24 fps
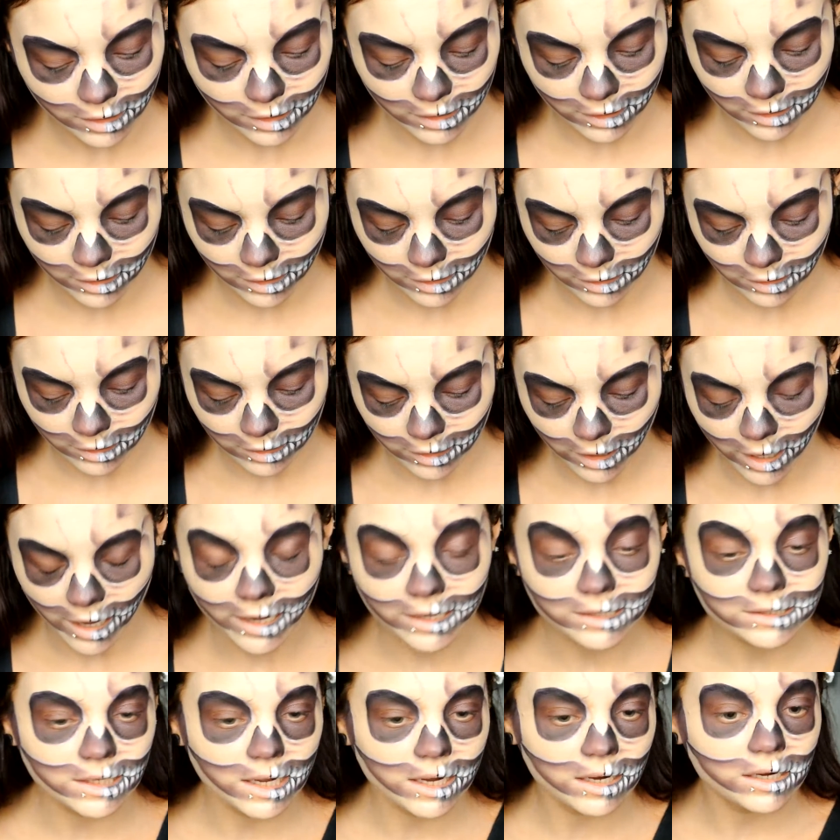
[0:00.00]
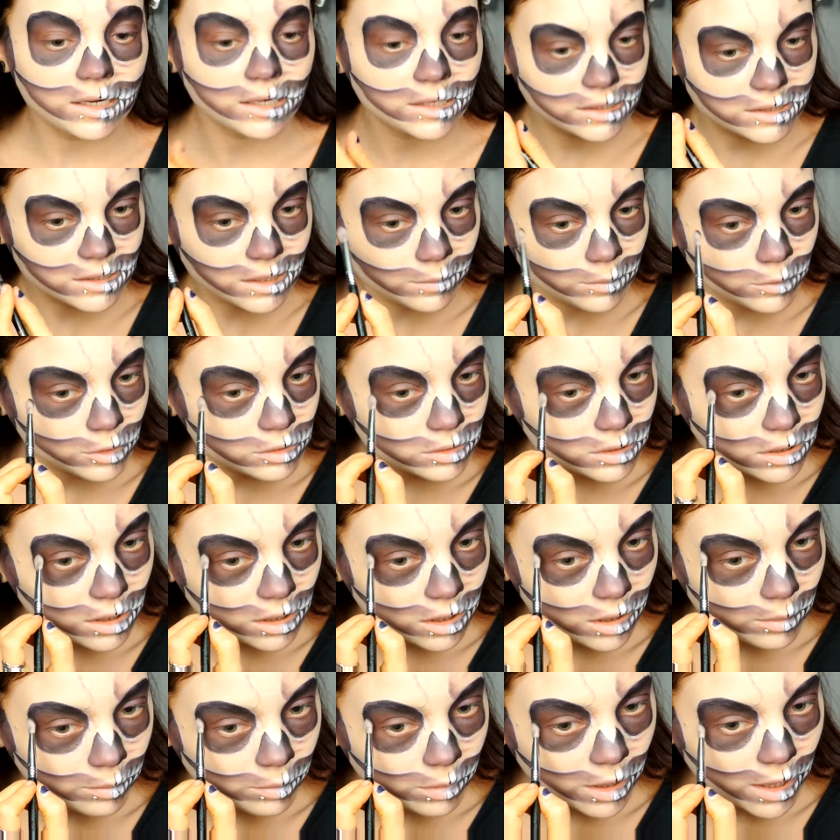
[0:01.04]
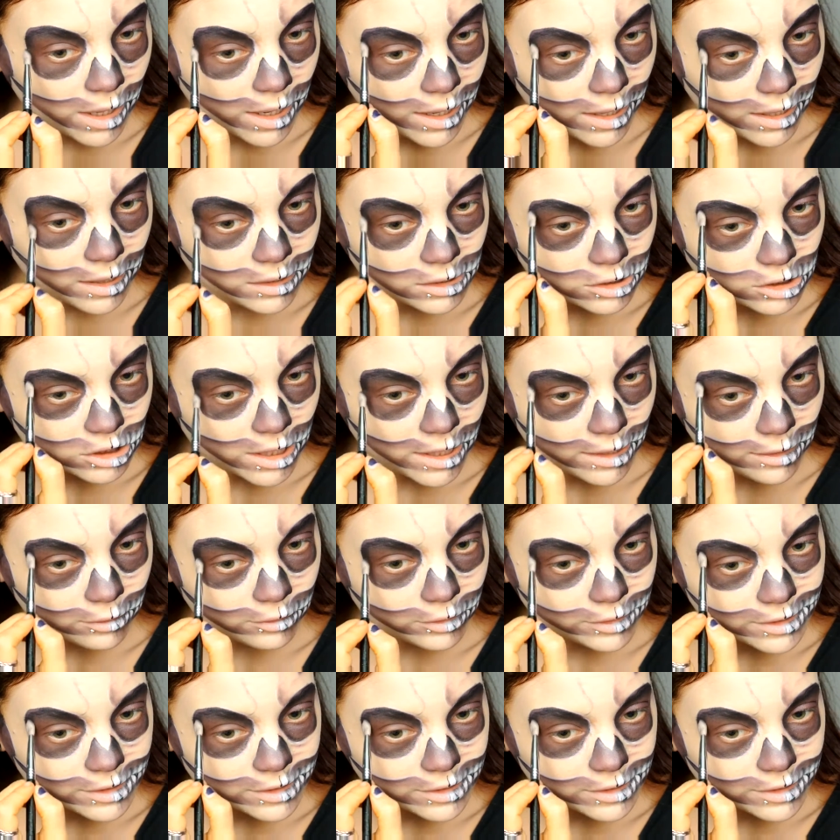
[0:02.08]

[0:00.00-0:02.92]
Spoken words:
in the eye sockets. I'm using a black shadow.